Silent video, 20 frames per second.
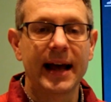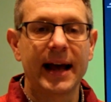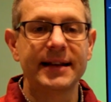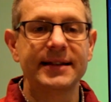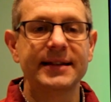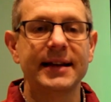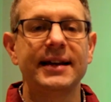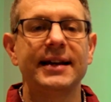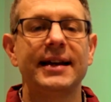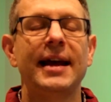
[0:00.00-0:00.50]
had
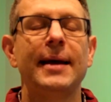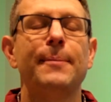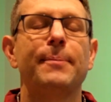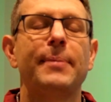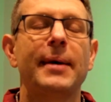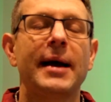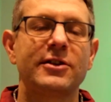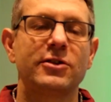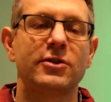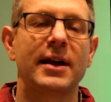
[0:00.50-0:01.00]
an
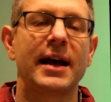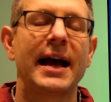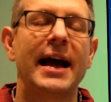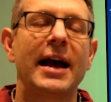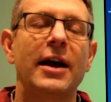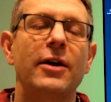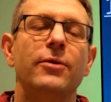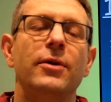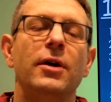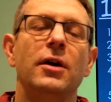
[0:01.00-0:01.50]
impact on how
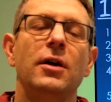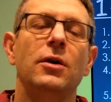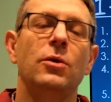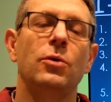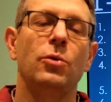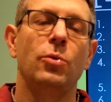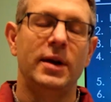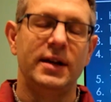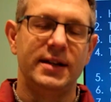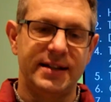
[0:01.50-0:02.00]
we
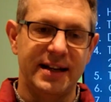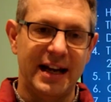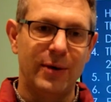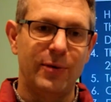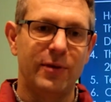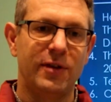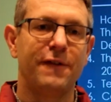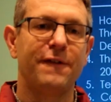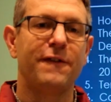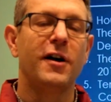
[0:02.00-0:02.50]
deal with the
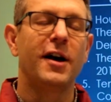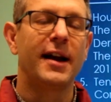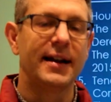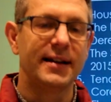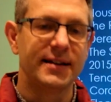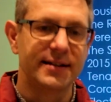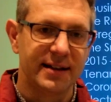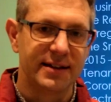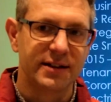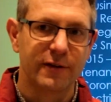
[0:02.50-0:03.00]

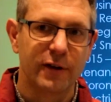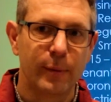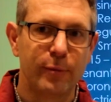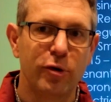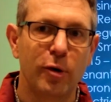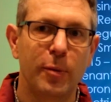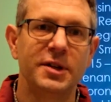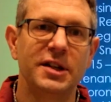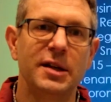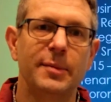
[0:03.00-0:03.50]
finances of our
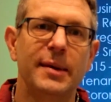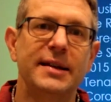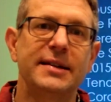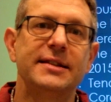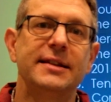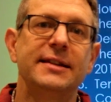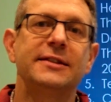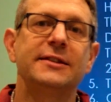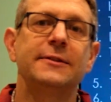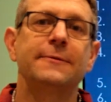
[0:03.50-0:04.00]
property
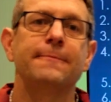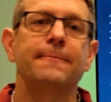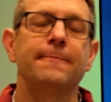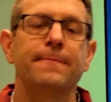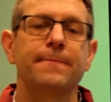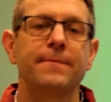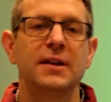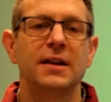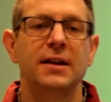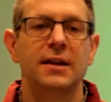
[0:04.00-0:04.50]
business.
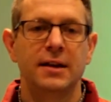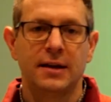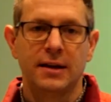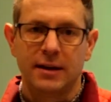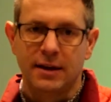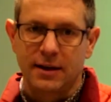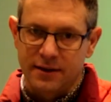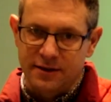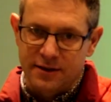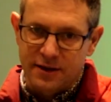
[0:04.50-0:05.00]

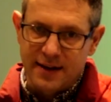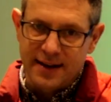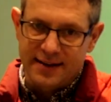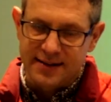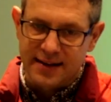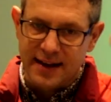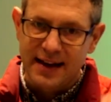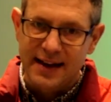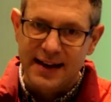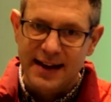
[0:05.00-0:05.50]
So that's a
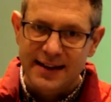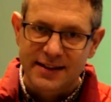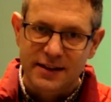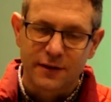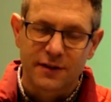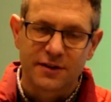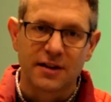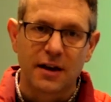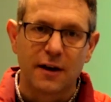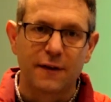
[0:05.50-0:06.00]
list of
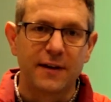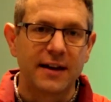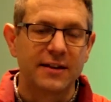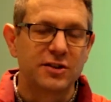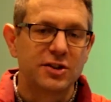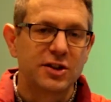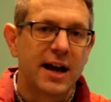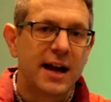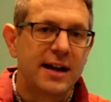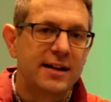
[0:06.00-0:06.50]
stuff that has
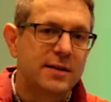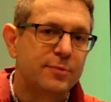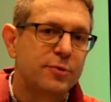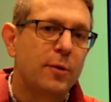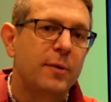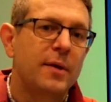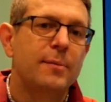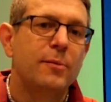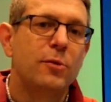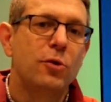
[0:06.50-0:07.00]
changed, probably
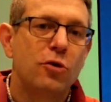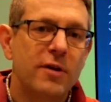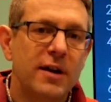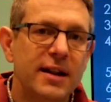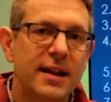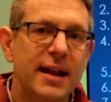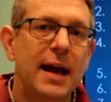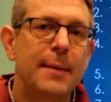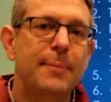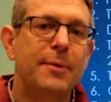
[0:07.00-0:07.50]
more in
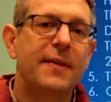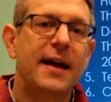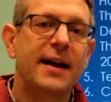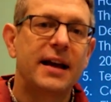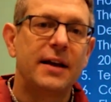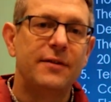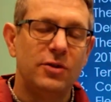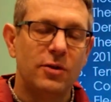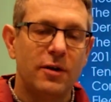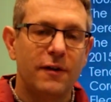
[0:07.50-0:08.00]
there, but that gives
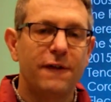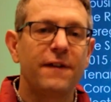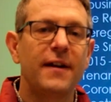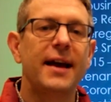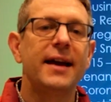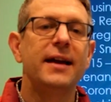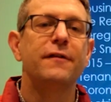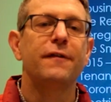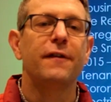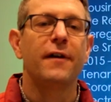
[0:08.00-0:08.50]
you a
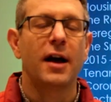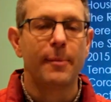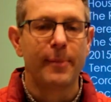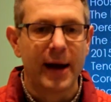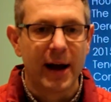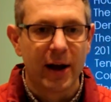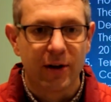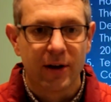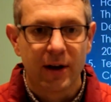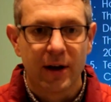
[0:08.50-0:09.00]
flavour about
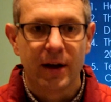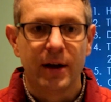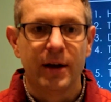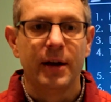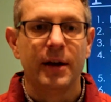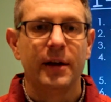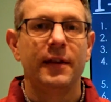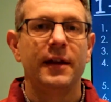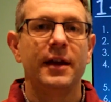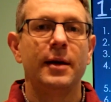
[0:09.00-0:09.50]

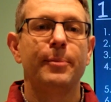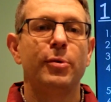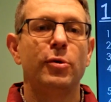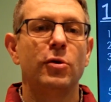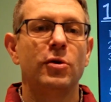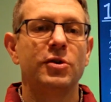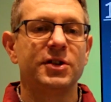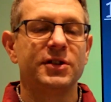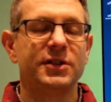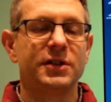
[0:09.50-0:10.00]
the
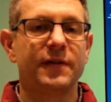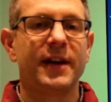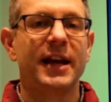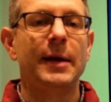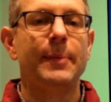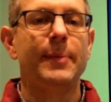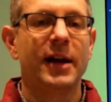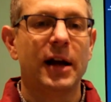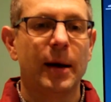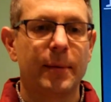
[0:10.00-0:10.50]
importance of
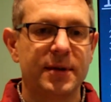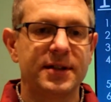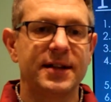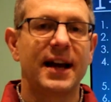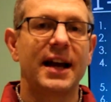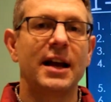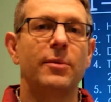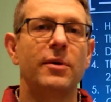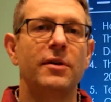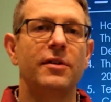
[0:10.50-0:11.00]
keeping up to date
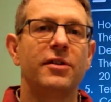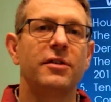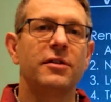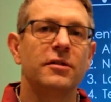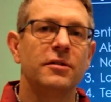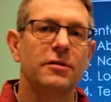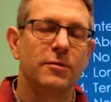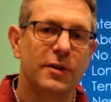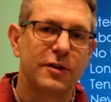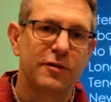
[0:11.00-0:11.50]
with
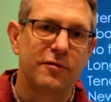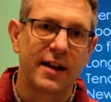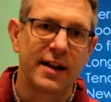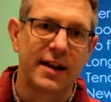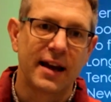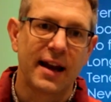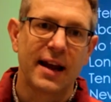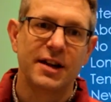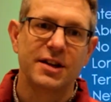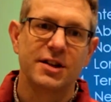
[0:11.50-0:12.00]
the
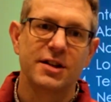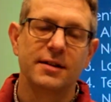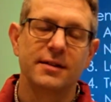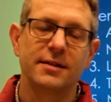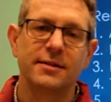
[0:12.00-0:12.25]
regulations.